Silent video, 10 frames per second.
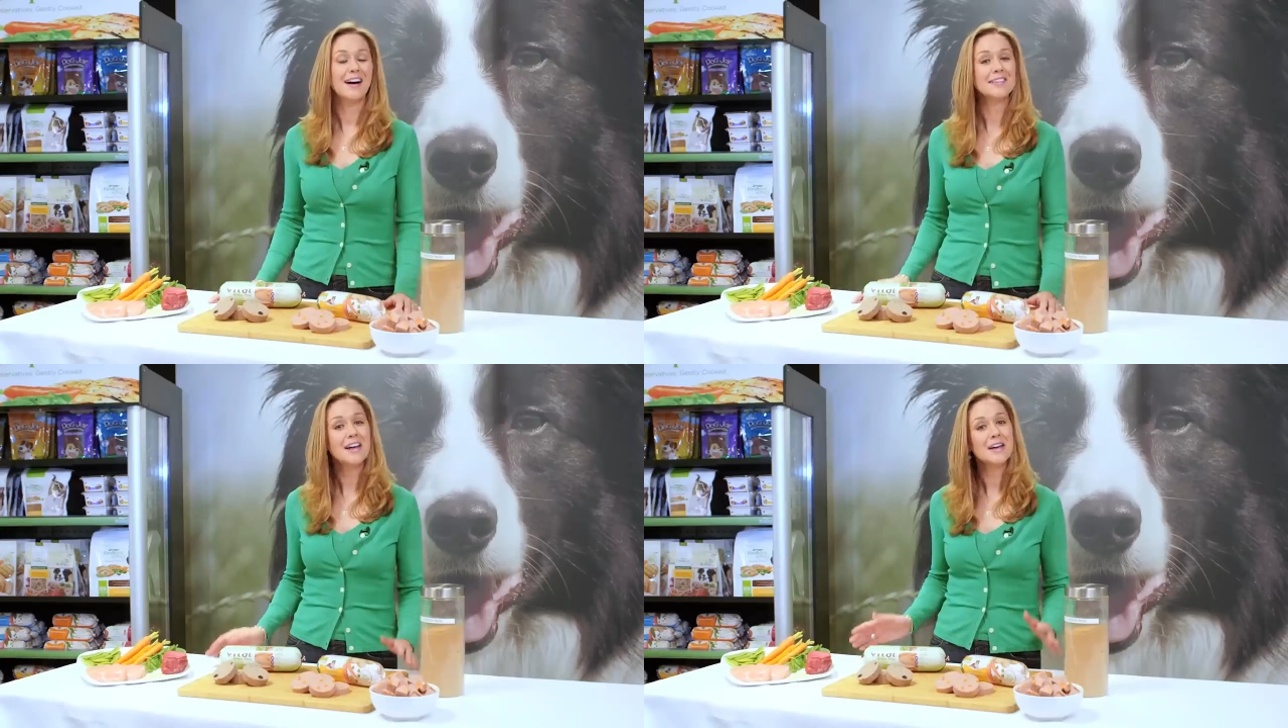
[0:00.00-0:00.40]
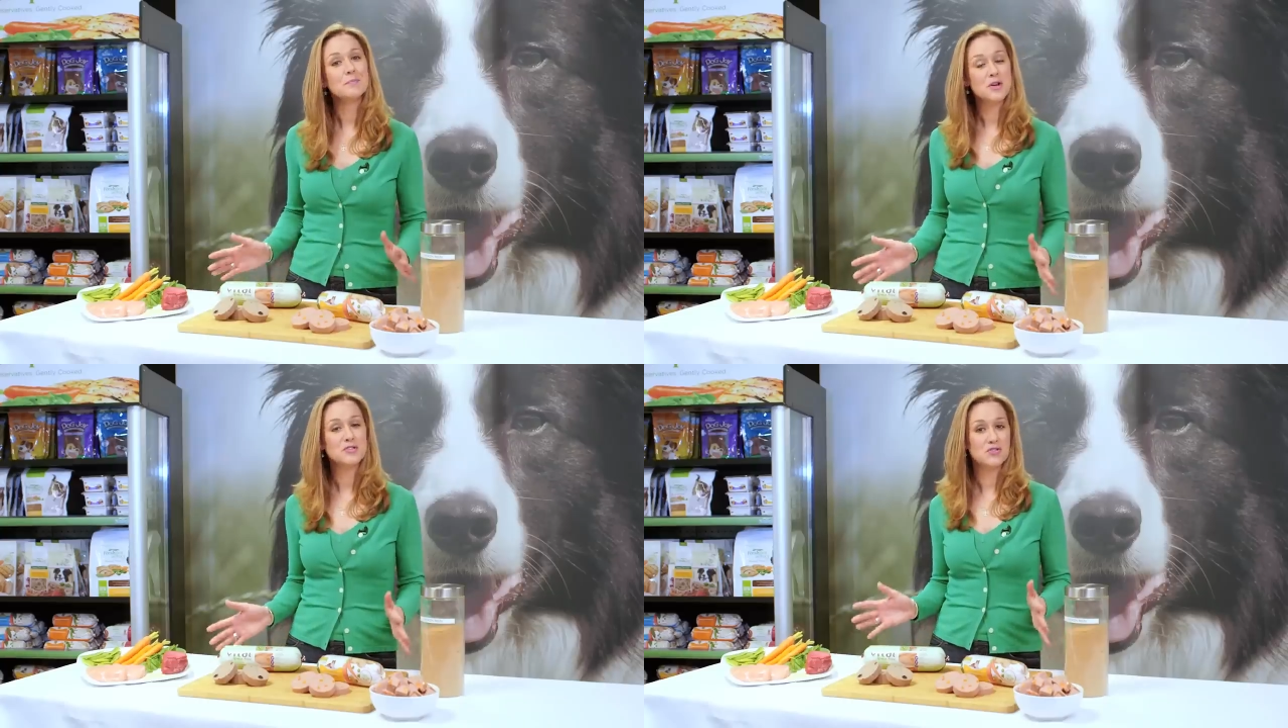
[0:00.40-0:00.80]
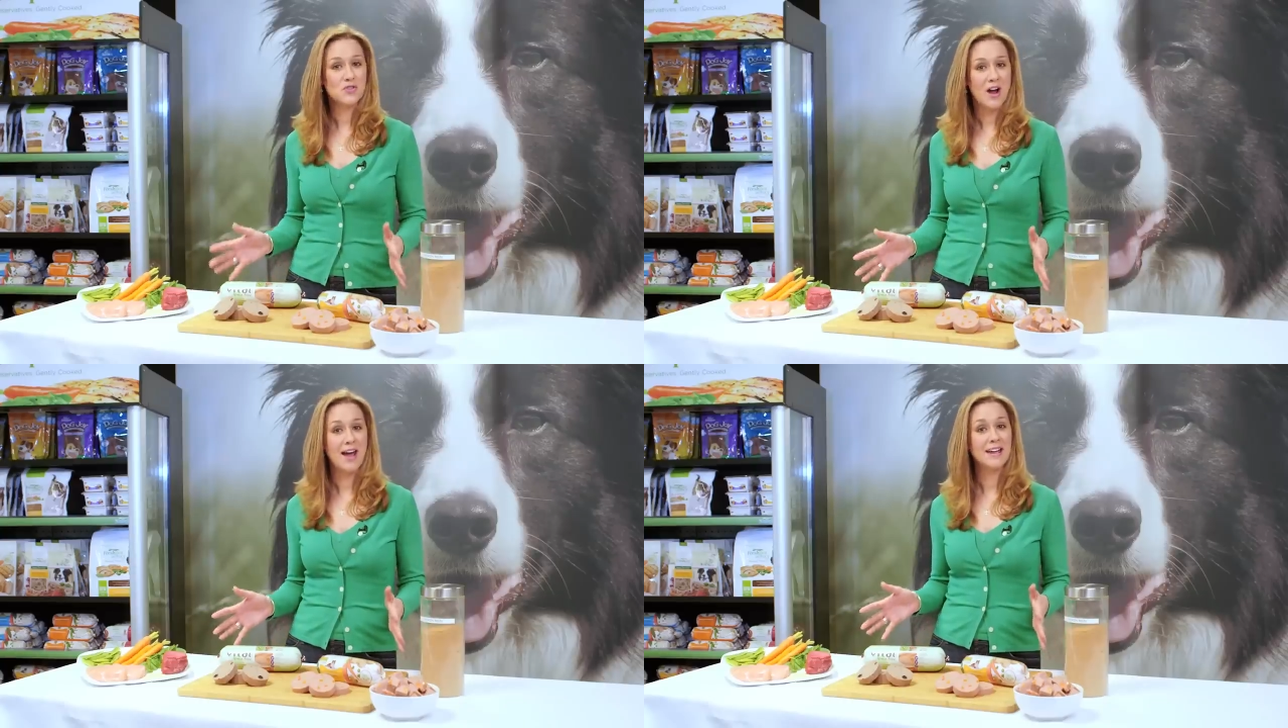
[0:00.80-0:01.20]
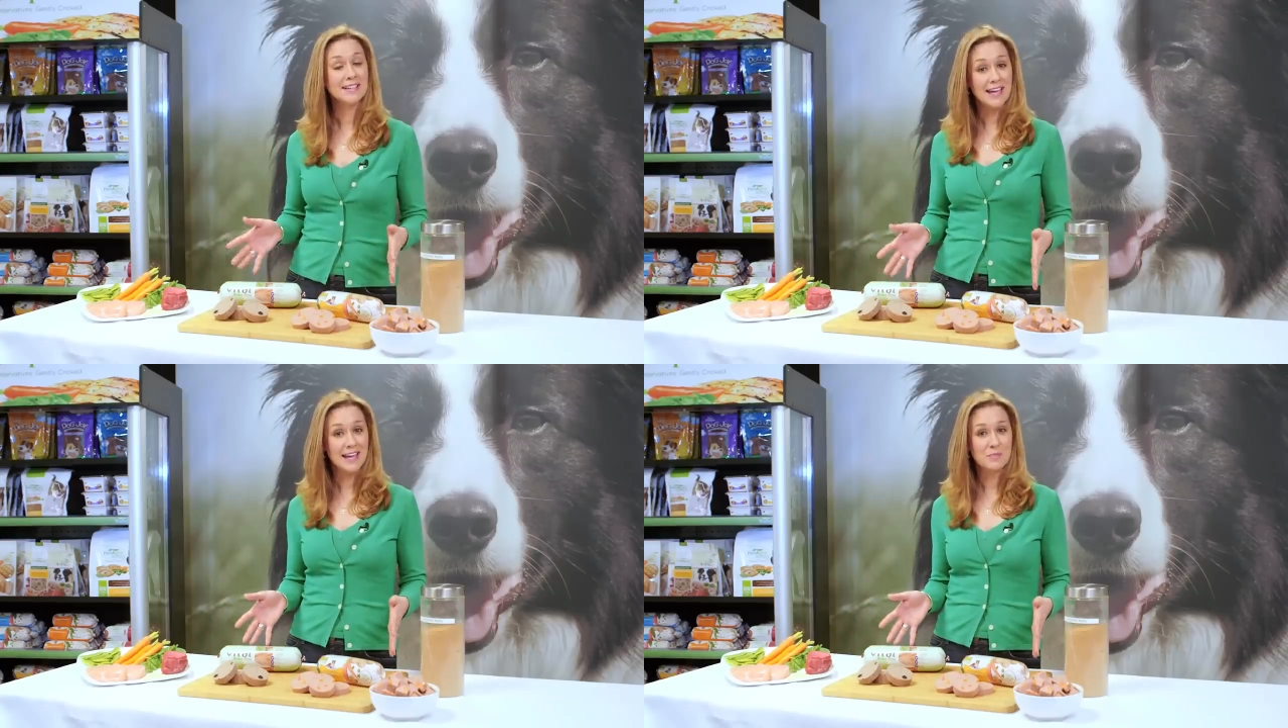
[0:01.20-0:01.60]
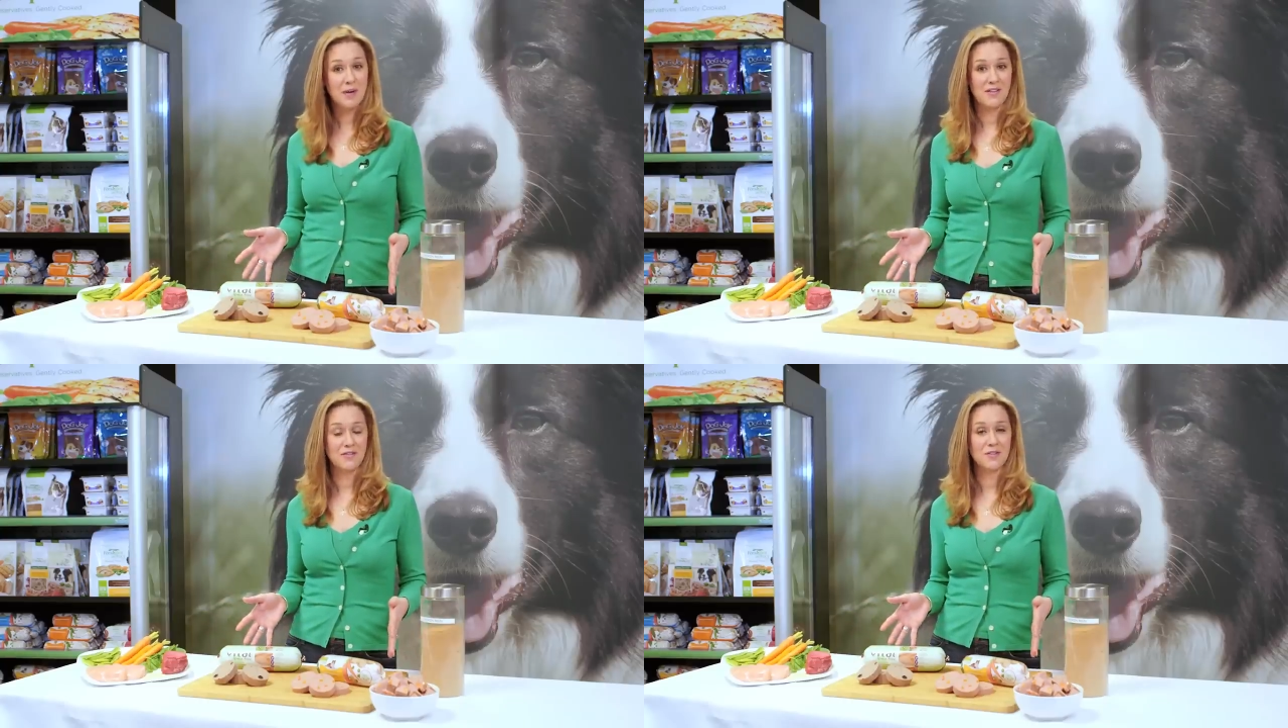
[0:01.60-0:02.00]
Unlike most dry and
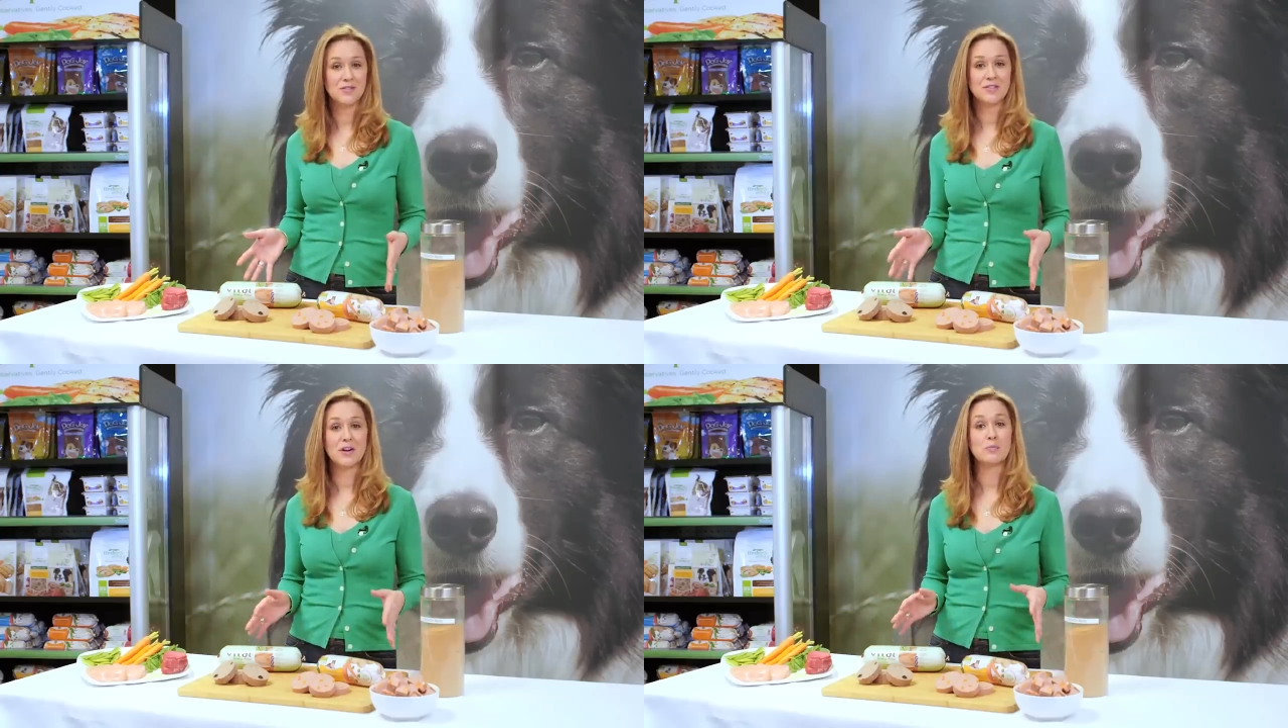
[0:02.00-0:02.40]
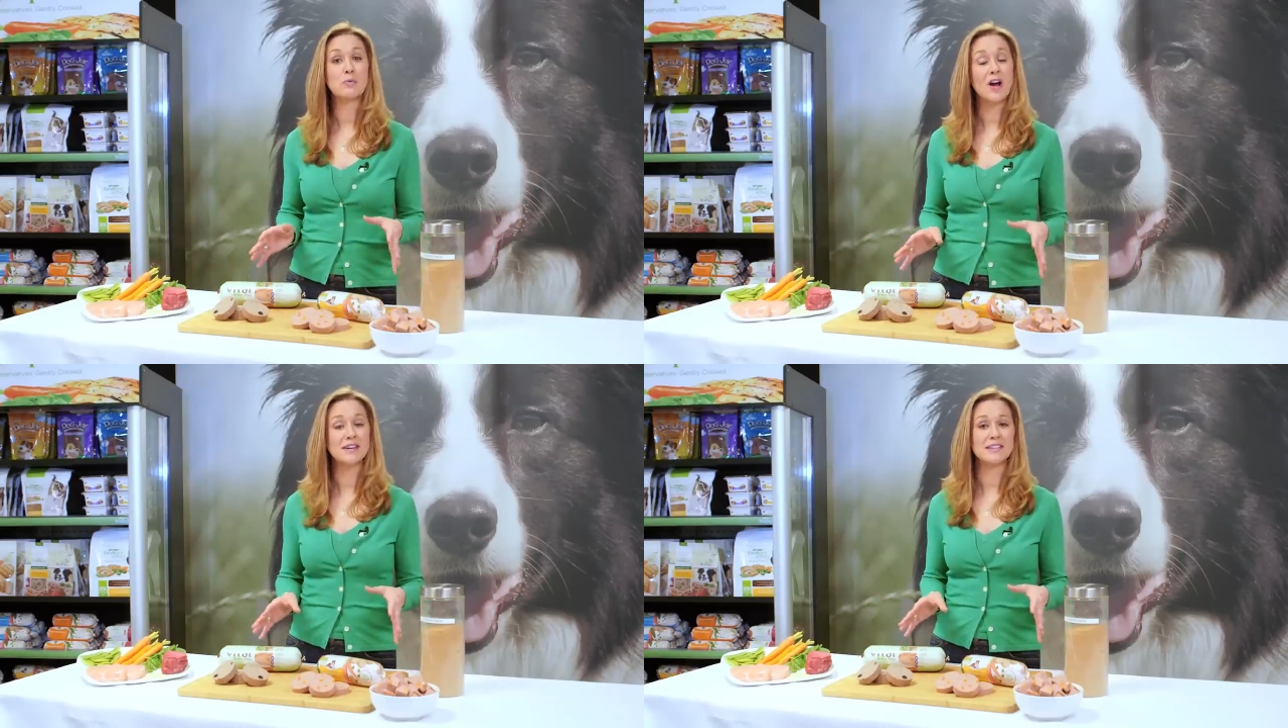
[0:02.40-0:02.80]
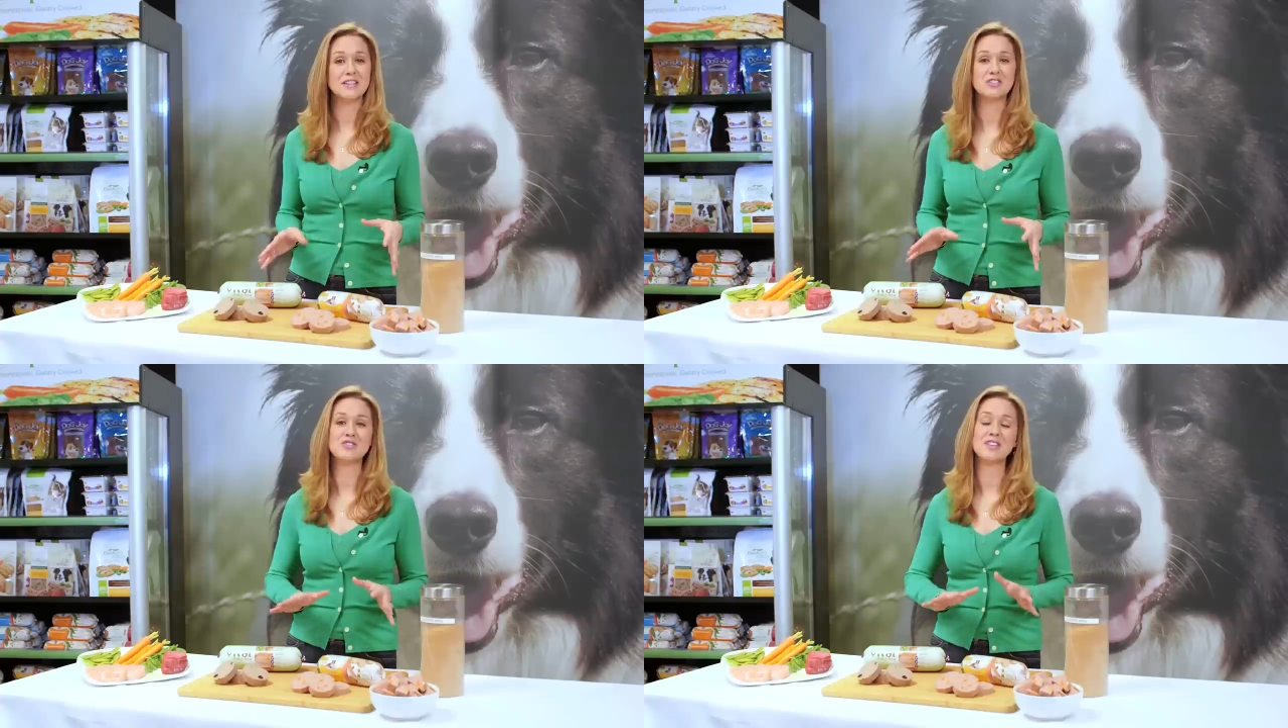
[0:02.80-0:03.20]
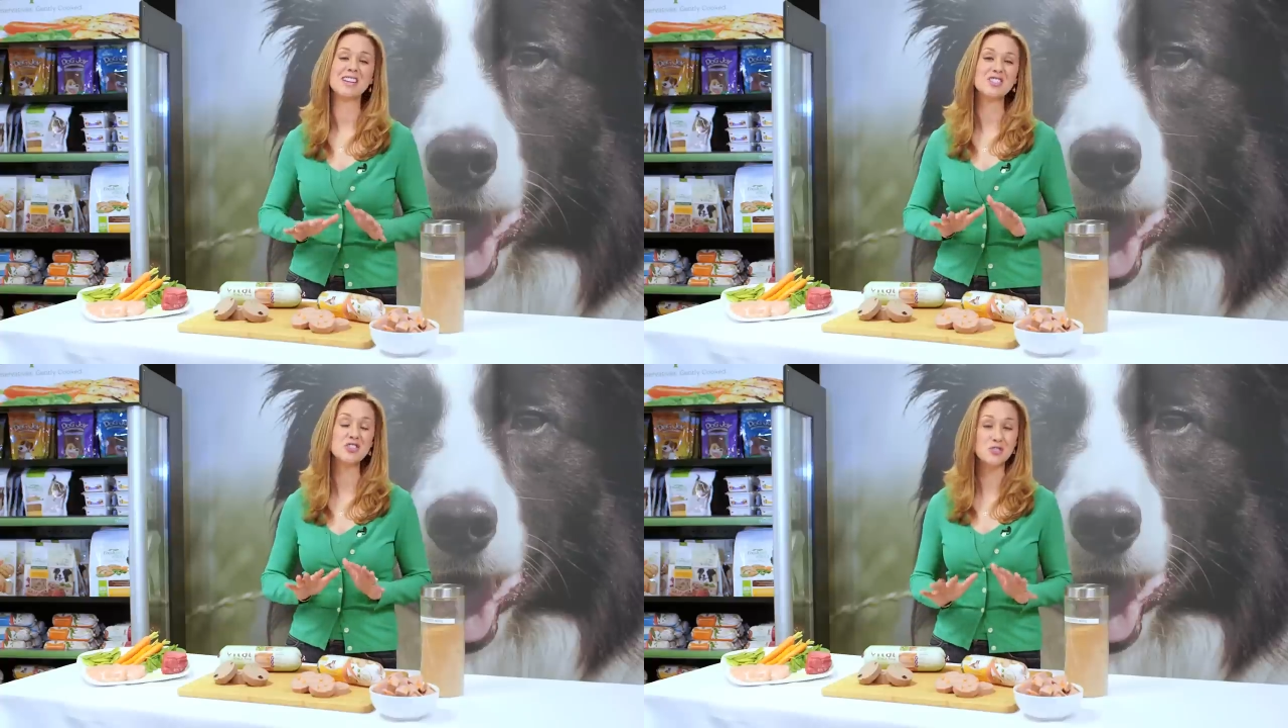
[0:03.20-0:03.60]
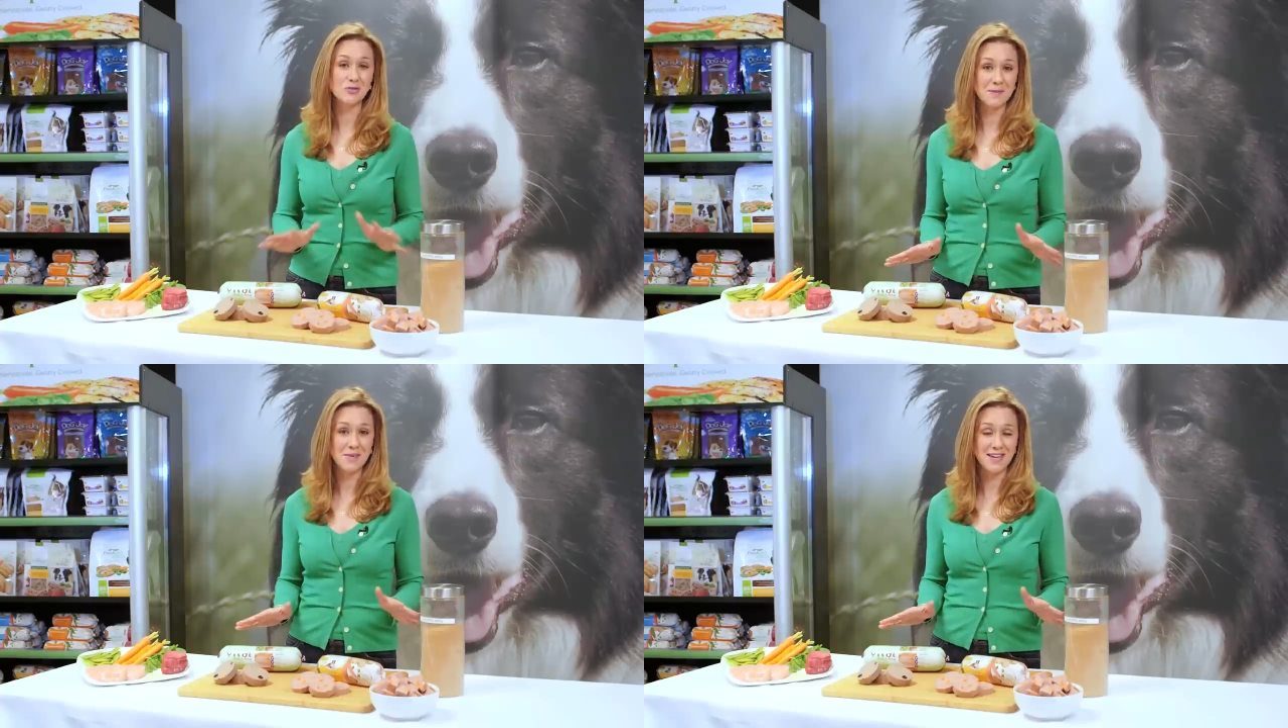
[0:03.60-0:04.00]
canned pet foods that are processed using
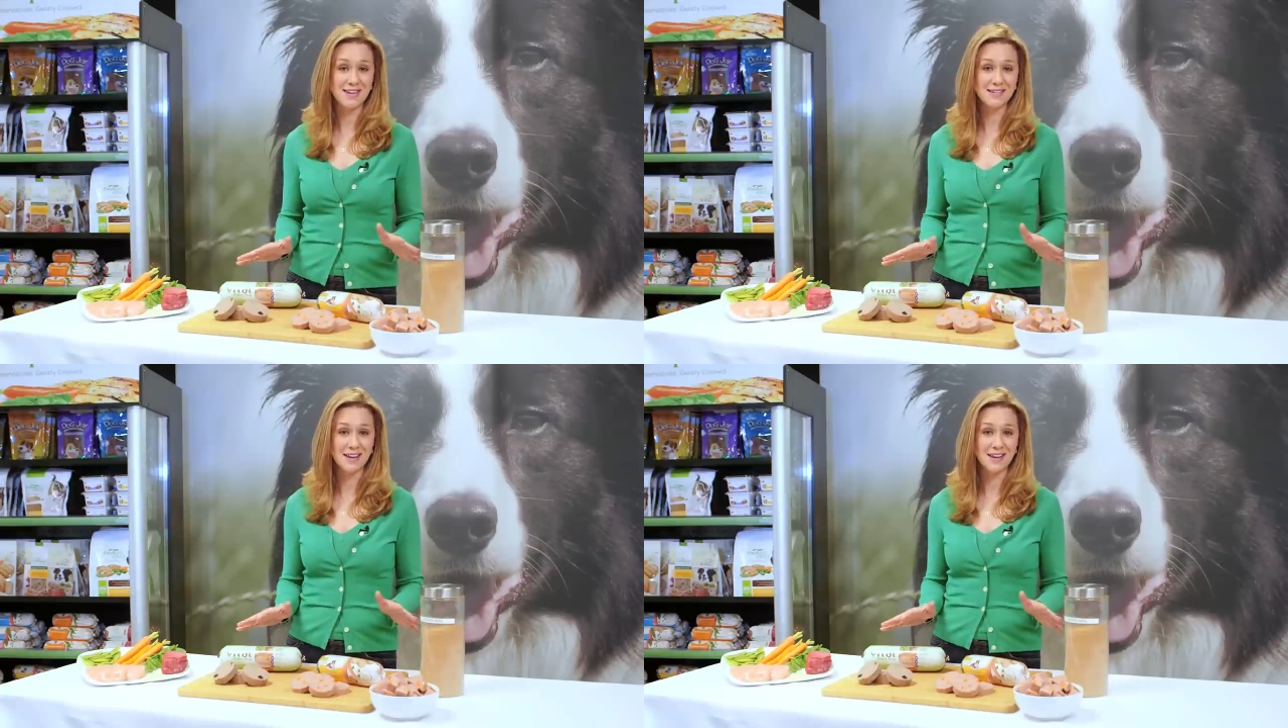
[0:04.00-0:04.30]
extreme heat,